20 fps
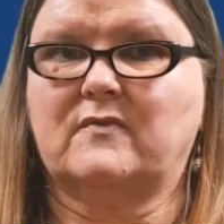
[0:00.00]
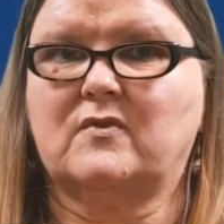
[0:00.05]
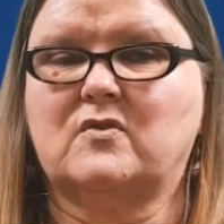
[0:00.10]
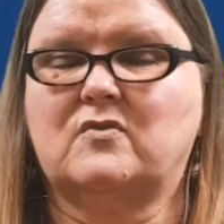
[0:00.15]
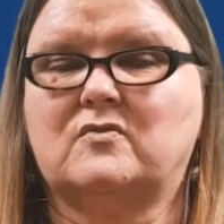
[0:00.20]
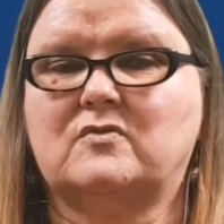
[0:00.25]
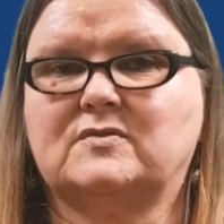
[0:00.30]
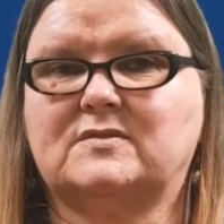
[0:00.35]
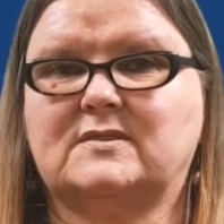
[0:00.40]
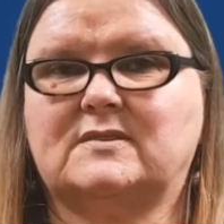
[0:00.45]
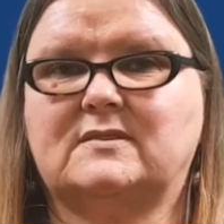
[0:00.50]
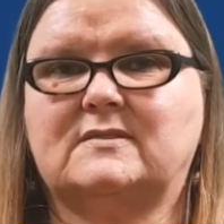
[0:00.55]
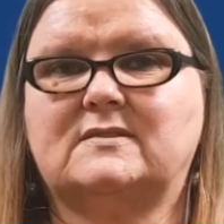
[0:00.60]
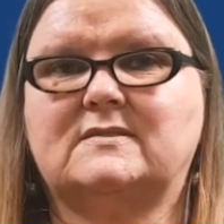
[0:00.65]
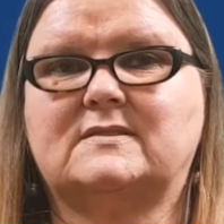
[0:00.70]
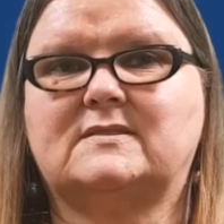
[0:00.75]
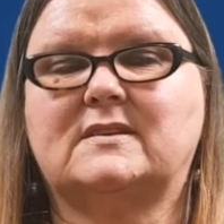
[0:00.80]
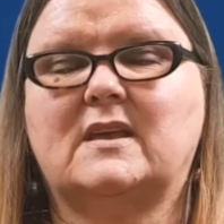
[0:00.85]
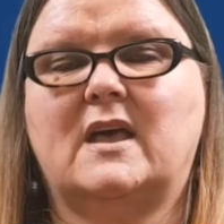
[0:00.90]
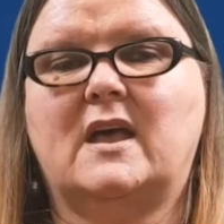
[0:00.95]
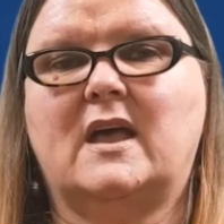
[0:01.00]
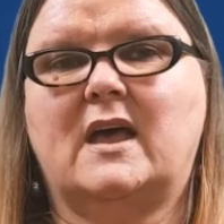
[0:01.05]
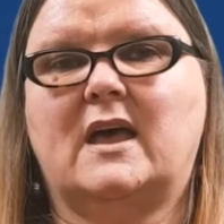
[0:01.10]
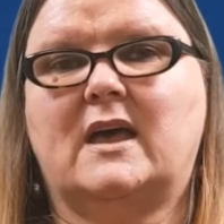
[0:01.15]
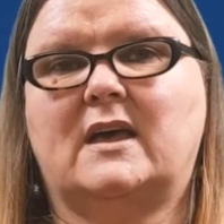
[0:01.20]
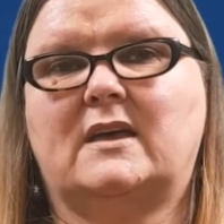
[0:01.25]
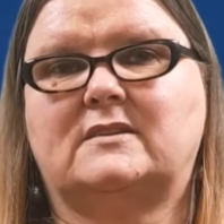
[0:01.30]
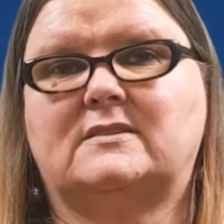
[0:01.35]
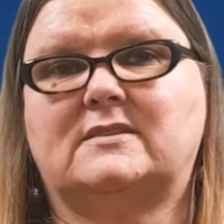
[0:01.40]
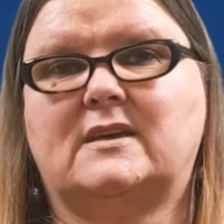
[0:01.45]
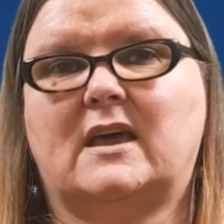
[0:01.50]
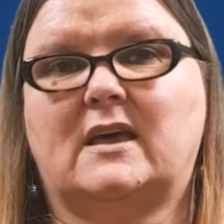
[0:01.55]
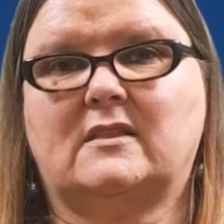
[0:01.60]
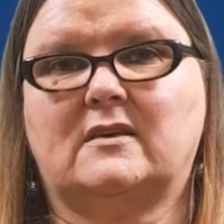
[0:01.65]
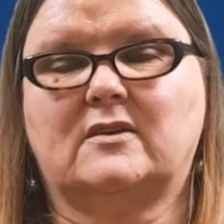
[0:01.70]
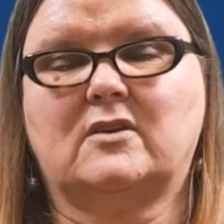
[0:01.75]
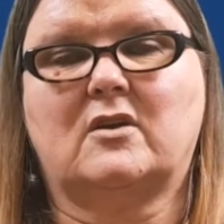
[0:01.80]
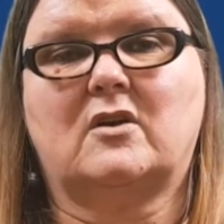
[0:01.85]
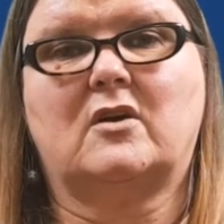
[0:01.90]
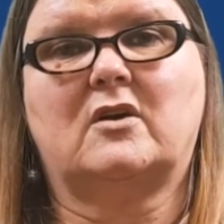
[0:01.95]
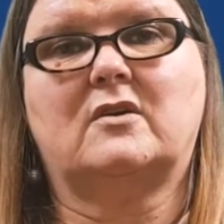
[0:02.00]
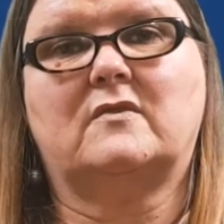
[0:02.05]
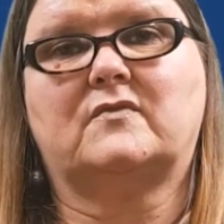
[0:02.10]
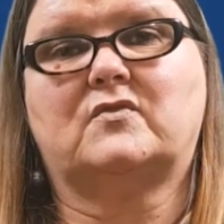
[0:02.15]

courses at Hallett Cove,